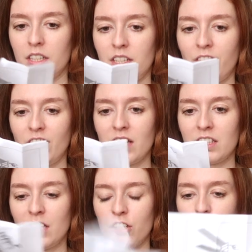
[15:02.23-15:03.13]
As if
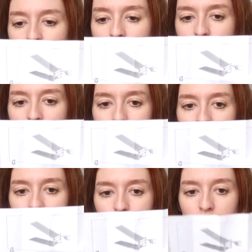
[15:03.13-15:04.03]
there's an instruction
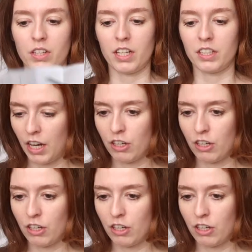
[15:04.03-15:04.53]
manual for this.